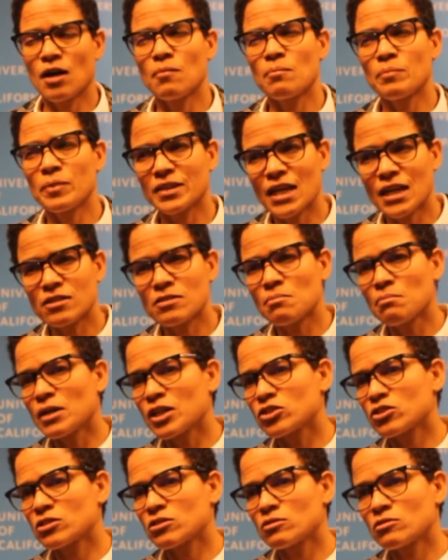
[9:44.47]
But that's a
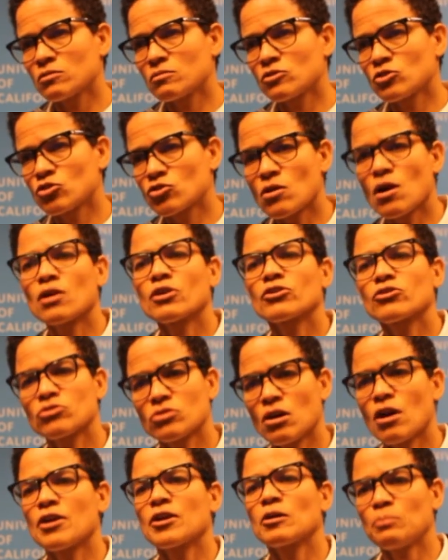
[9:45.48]
much stronger
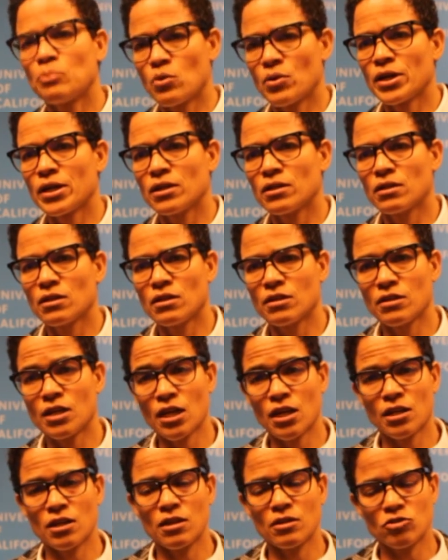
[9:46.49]
starting point
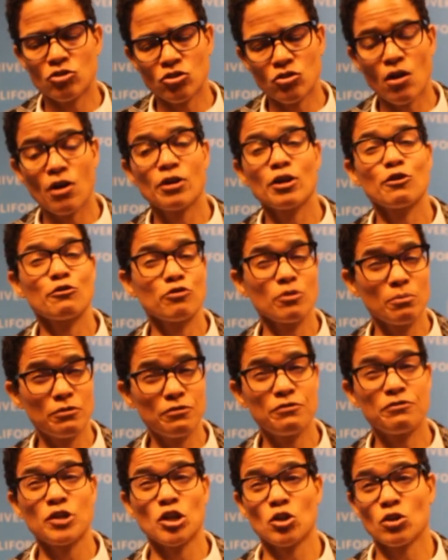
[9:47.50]
than starting from
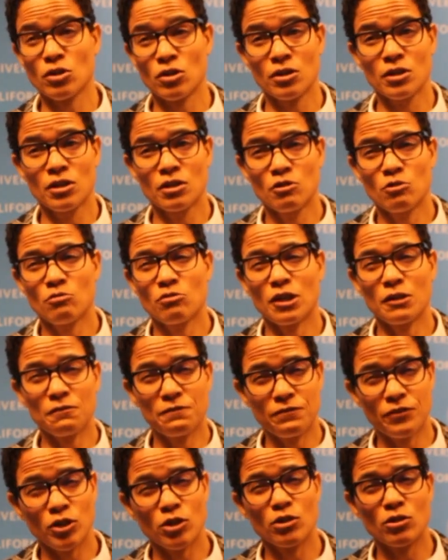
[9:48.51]
fear, right?
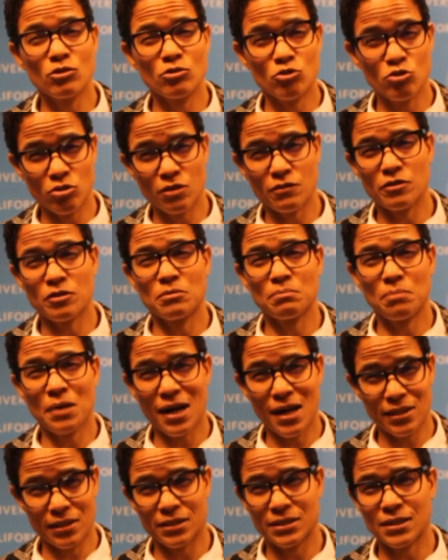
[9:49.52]
Fear-driven
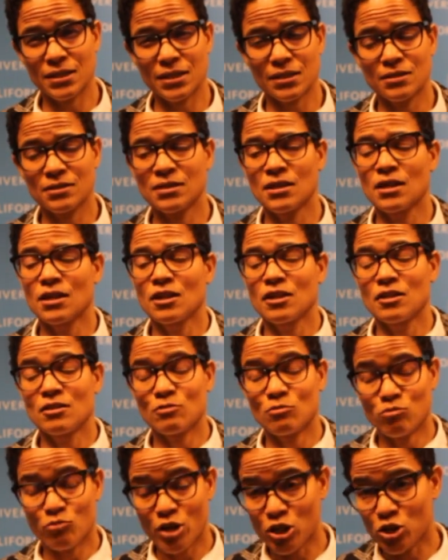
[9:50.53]
politics,
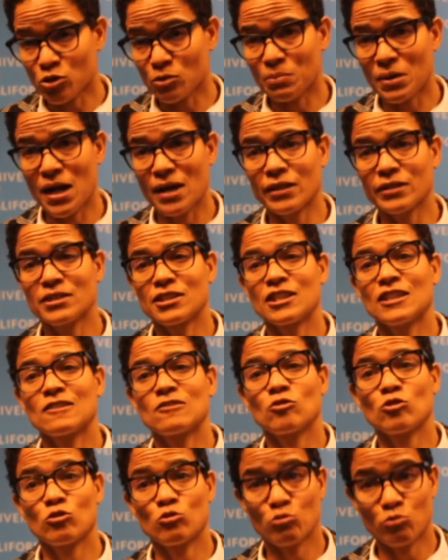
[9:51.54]
racial
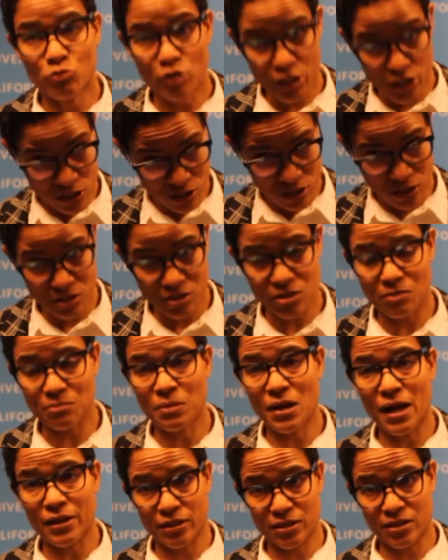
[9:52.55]
politics, racist
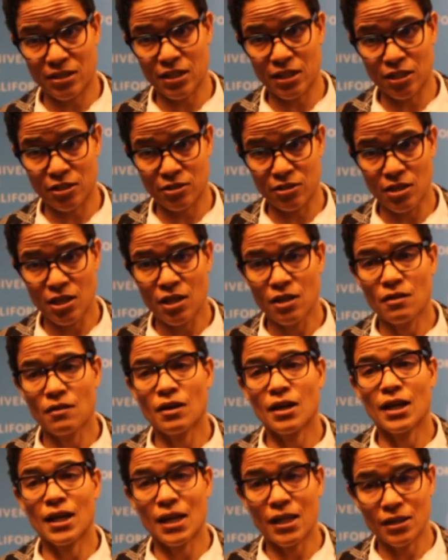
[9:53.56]
politics,
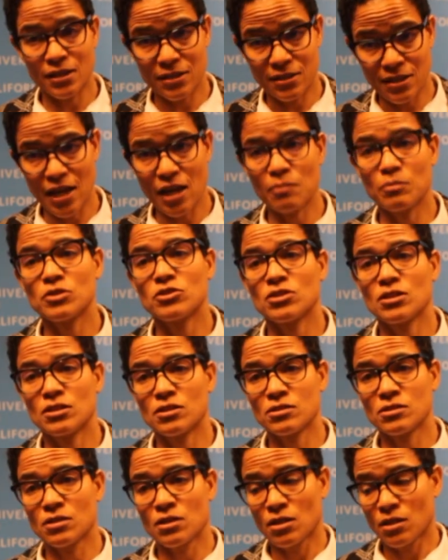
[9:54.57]
right? And it
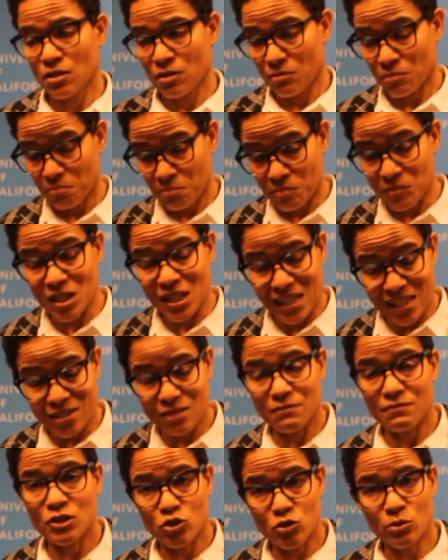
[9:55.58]
damages
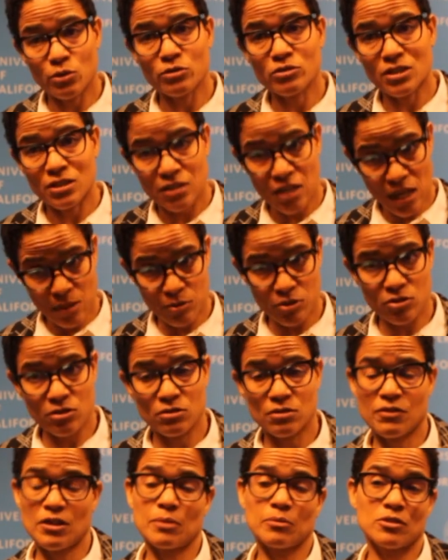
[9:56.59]
individuals, it
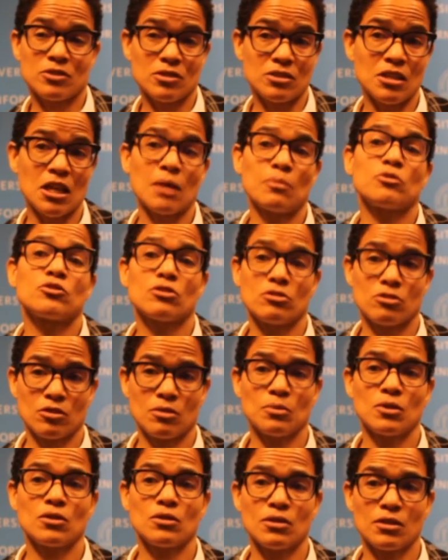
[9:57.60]
damages families, it damages
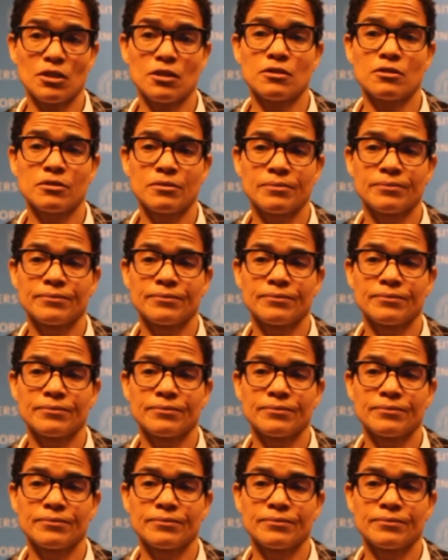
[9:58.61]
communities.